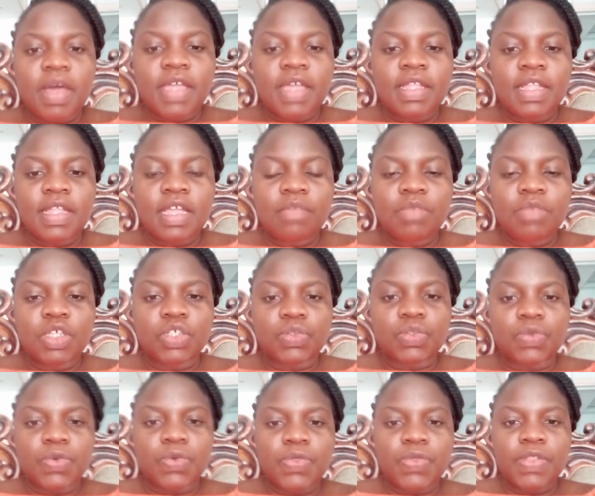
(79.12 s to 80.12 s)
My name
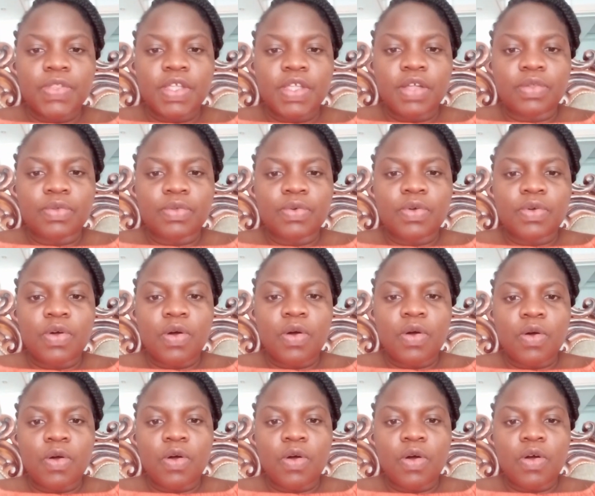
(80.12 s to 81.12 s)
is Ruth Nyanduko
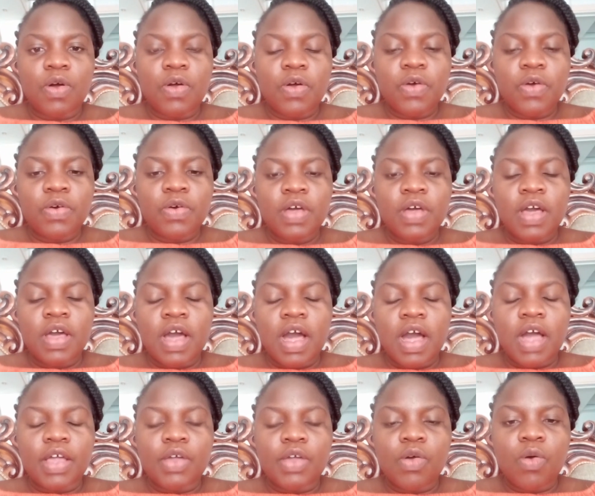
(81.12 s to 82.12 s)
Okongo.
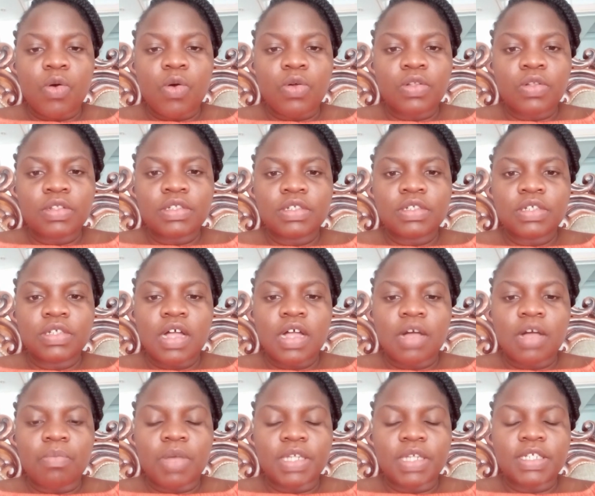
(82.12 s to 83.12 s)
I hold
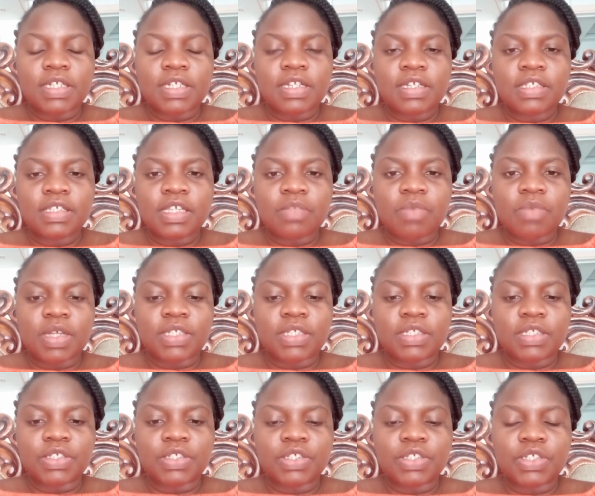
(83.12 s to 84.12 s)
a bachelor's and
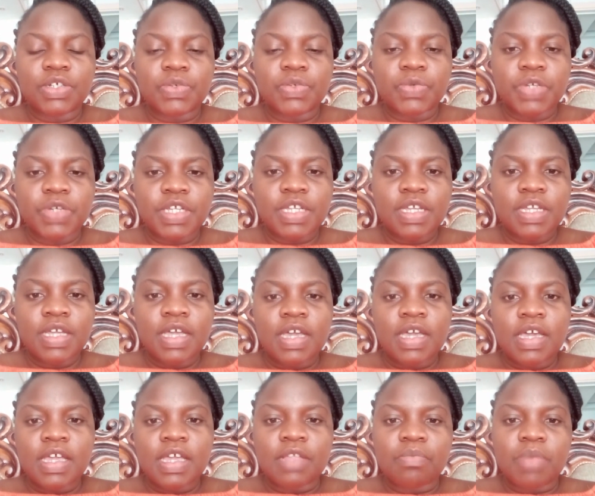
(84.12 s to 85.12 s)
master's degree
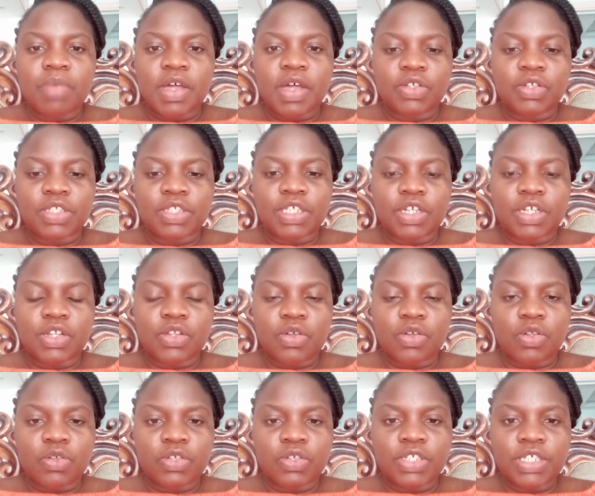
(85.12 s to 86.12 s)
in
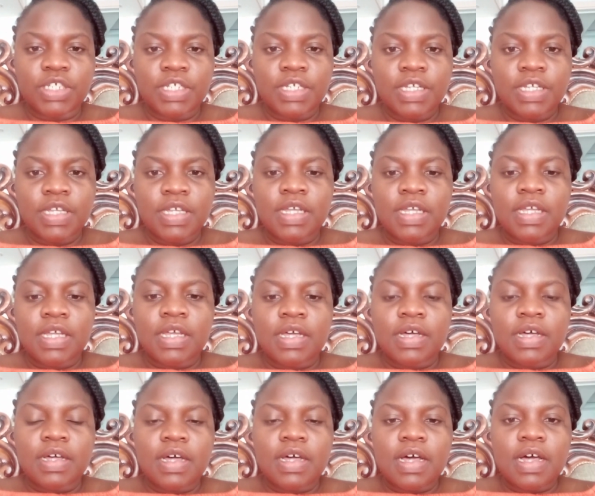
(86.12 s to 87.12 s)
biotechnology.
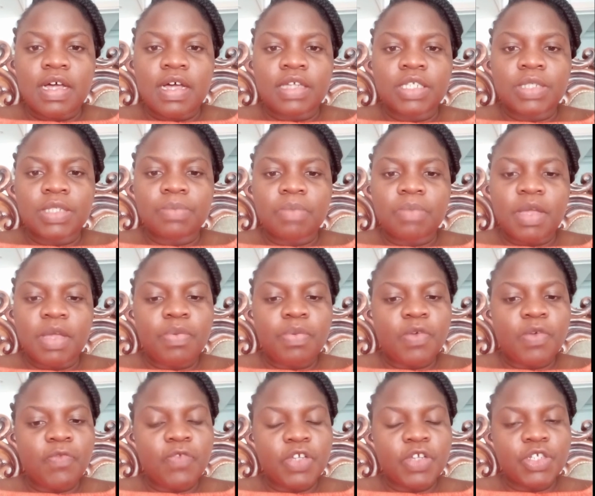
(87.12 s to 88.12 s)
By
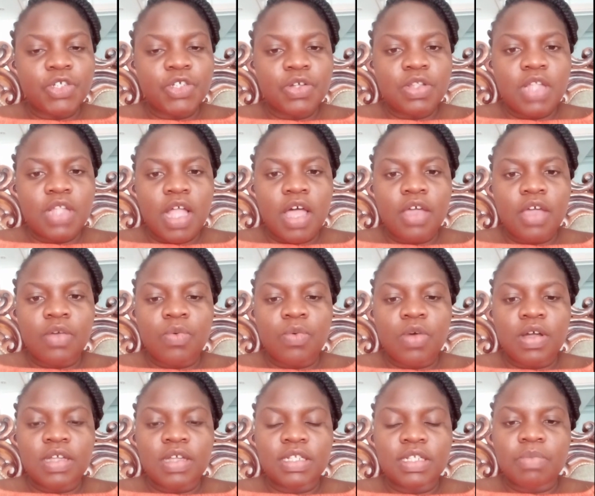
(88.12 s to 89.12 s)
profession, I
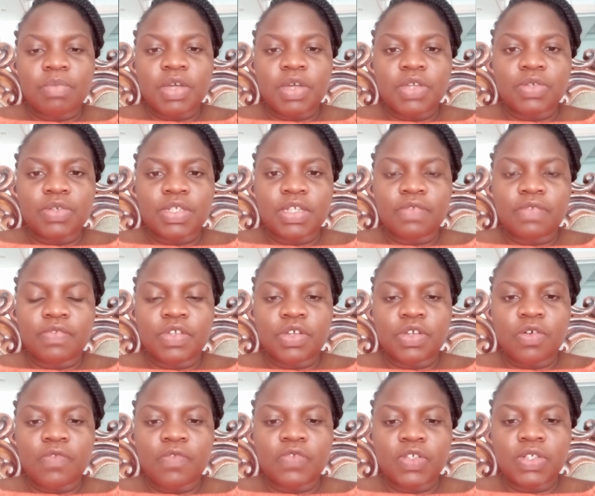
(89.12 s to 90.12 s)
work as a
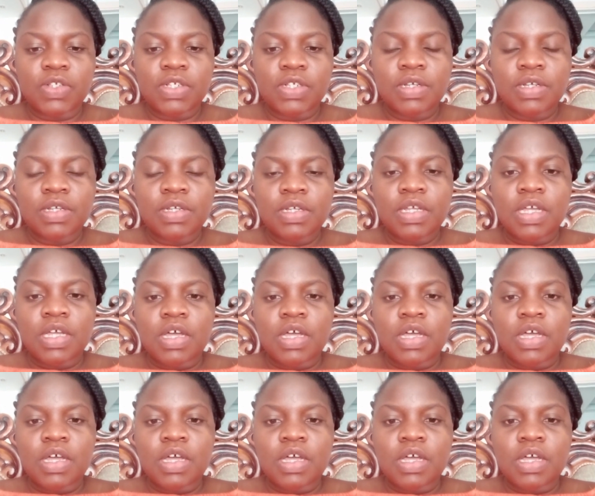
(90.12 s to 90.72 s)
biosafety officer